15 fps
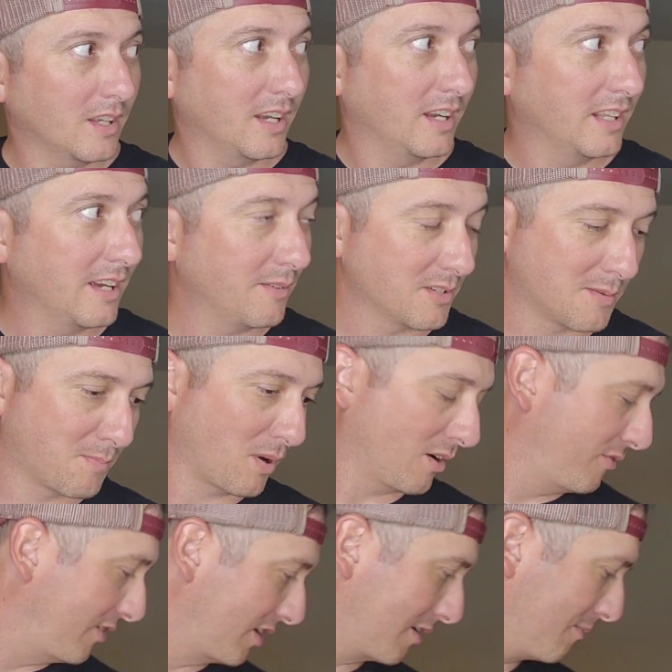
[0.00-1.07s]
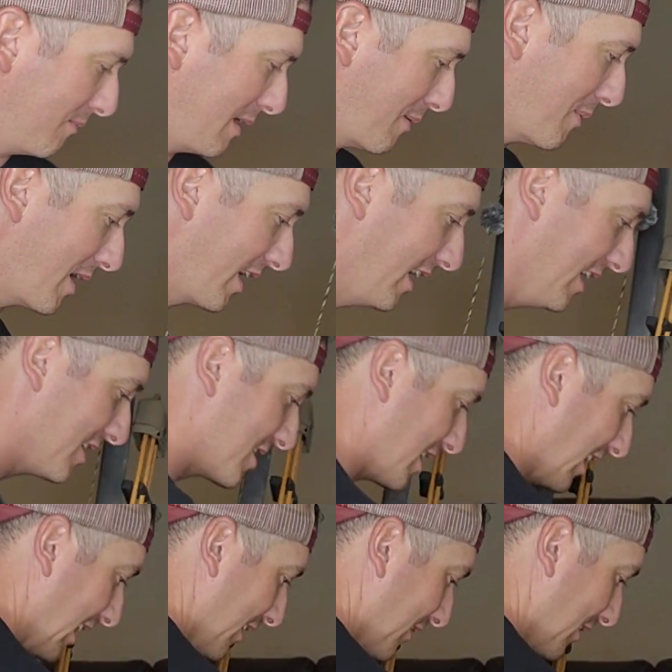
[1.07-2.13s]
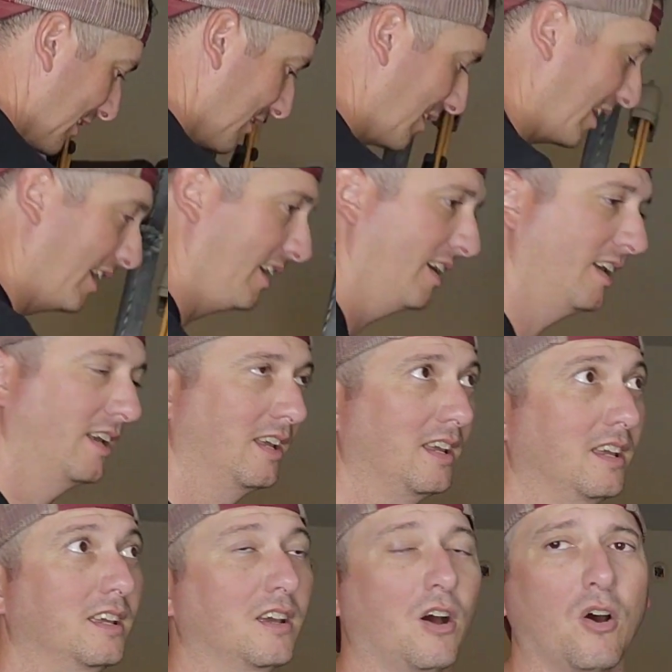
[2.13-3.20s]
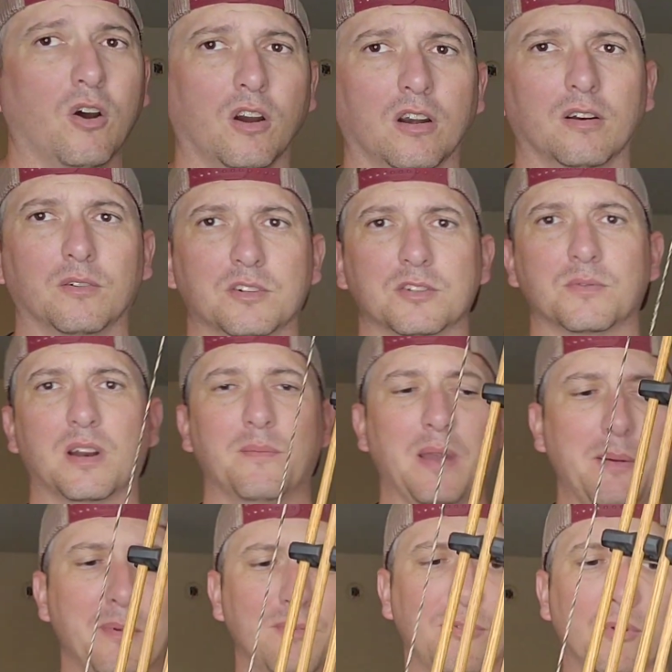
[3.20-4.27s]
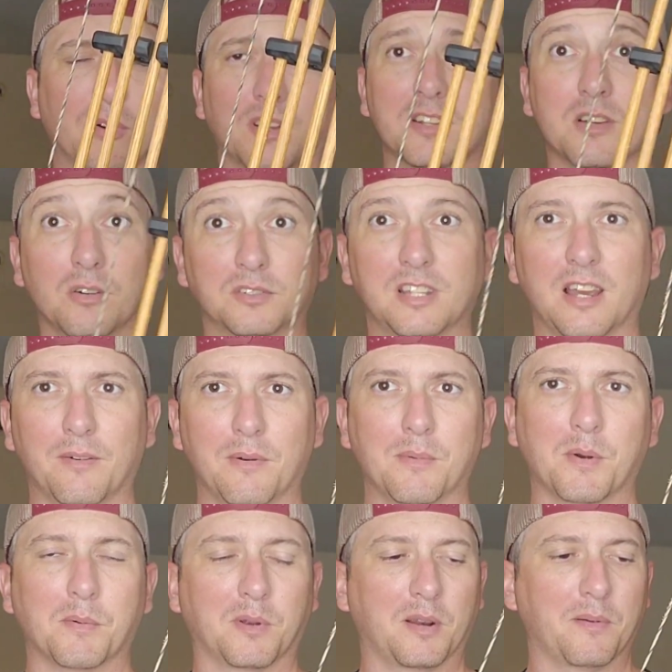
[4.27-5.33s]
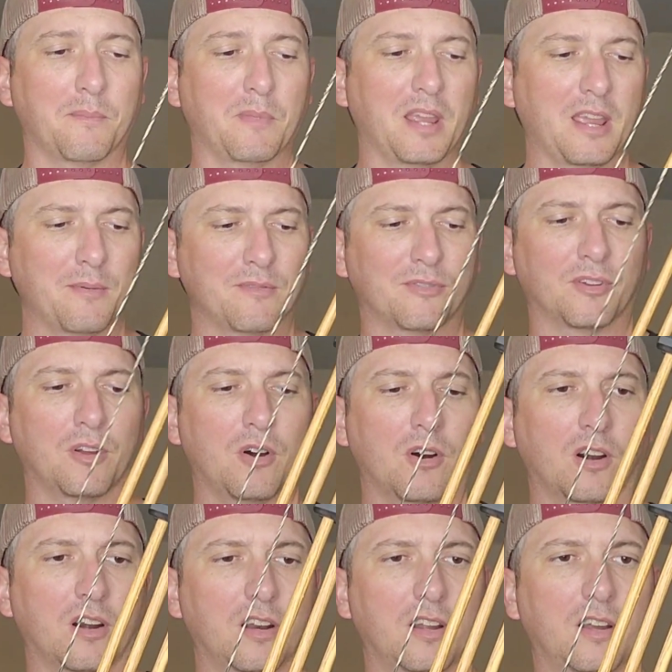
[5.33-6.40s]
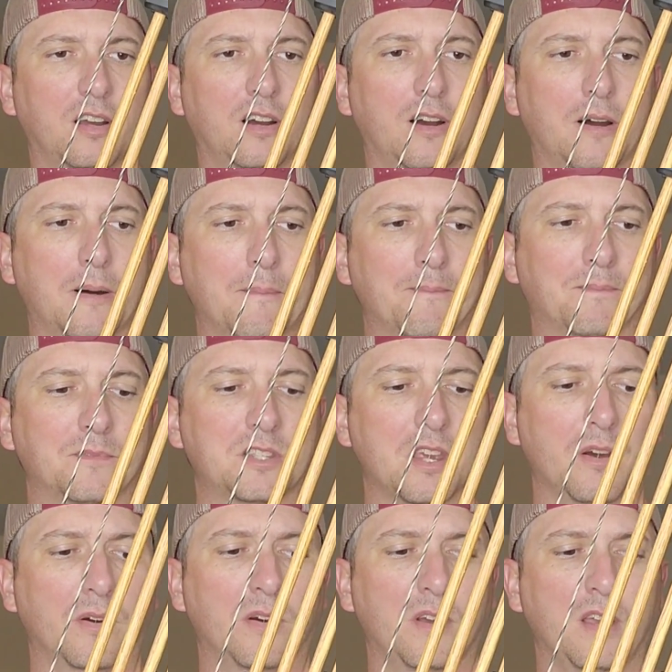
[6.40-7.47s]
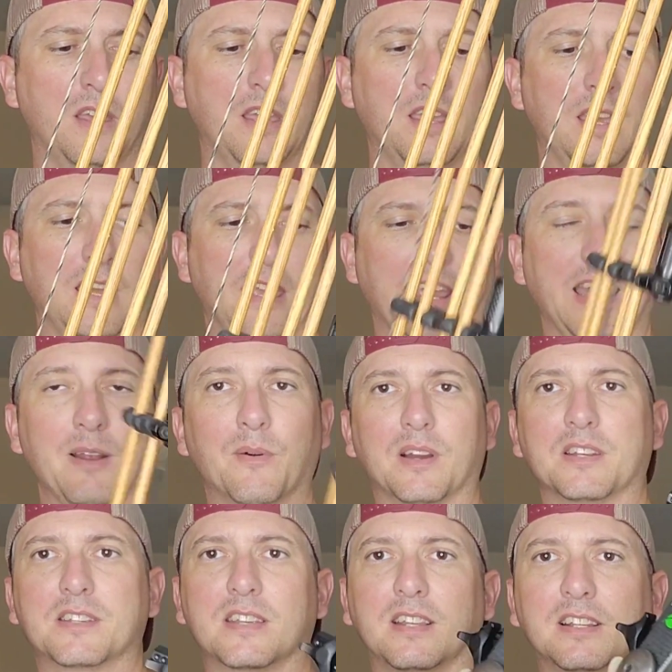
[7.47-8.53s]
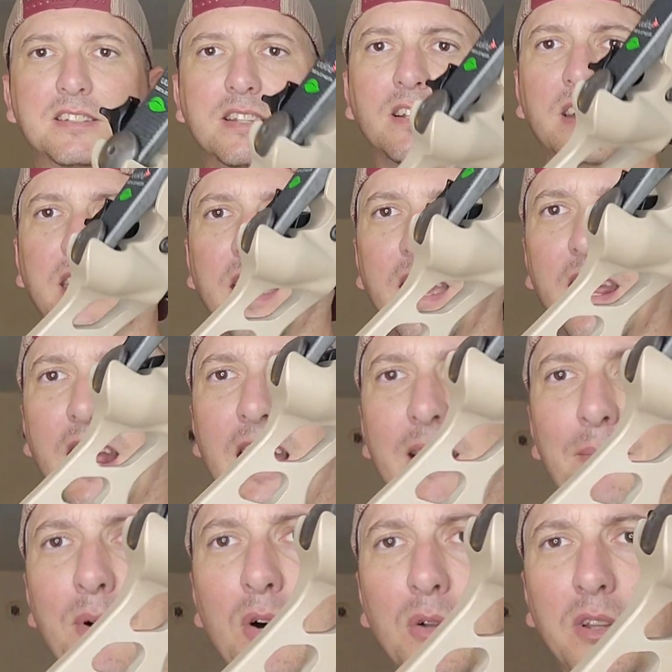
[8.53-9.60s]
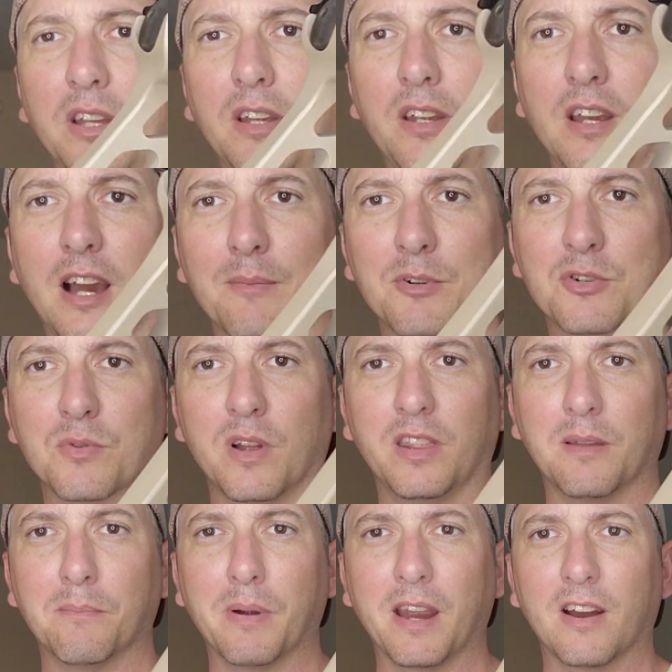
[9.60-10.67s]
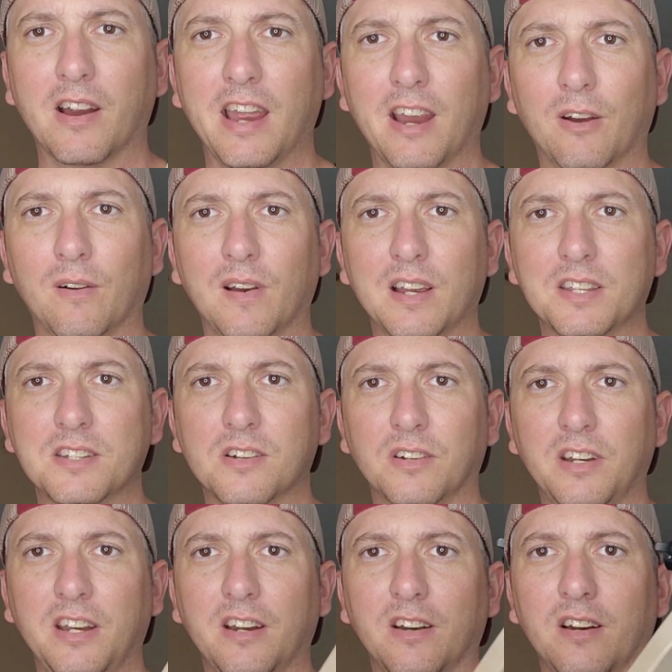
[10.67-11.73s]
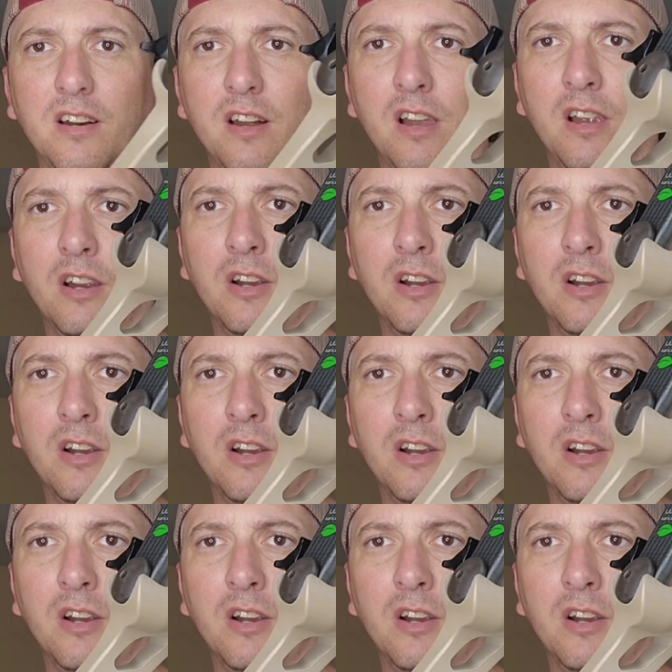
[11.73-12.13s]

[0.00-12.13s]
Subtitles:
Okay, that was perfect. Maybe about an inch left of the heart, which is what I'm aiming for this whole time. Remember, I'm going to be aiming for the heart. So anyways, let's look at, I'm just running the bare hair rest on here